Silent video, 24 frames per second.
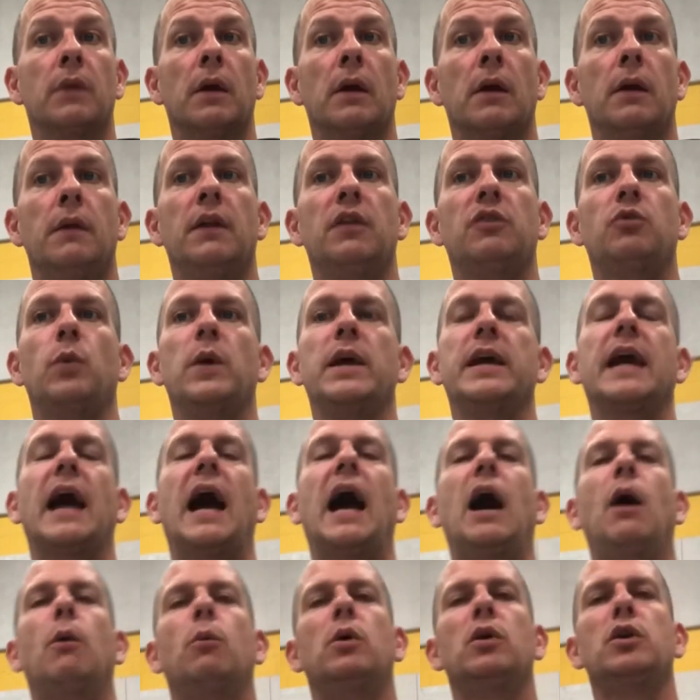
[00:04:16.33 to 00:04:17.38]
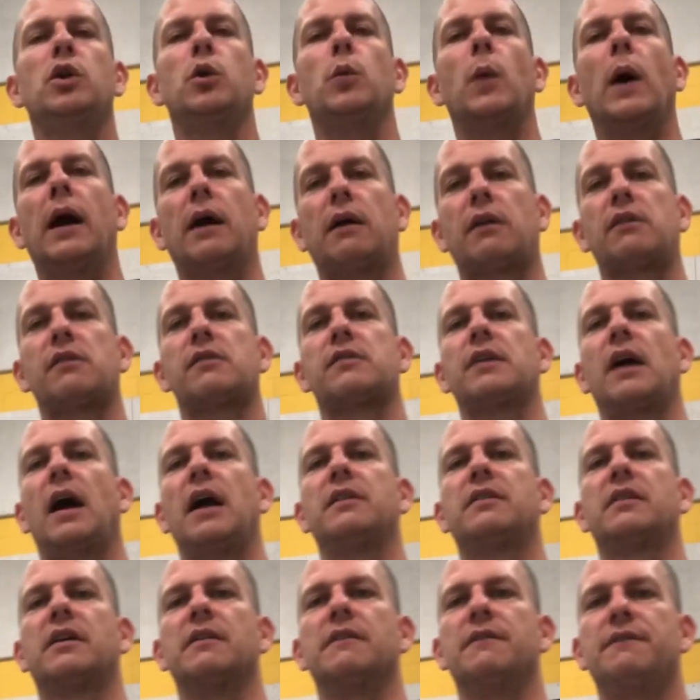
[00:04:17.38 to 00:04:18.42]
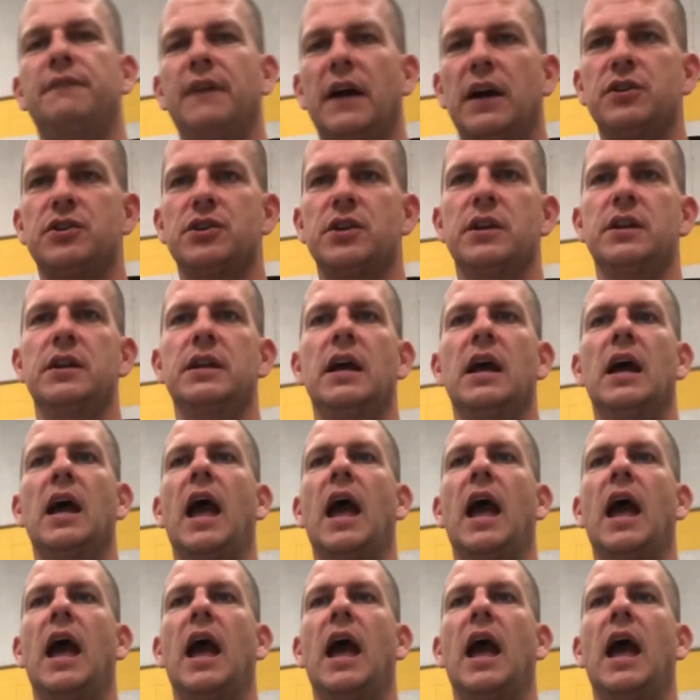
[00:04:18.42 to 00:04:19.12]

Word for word: This week, how will you exercise confession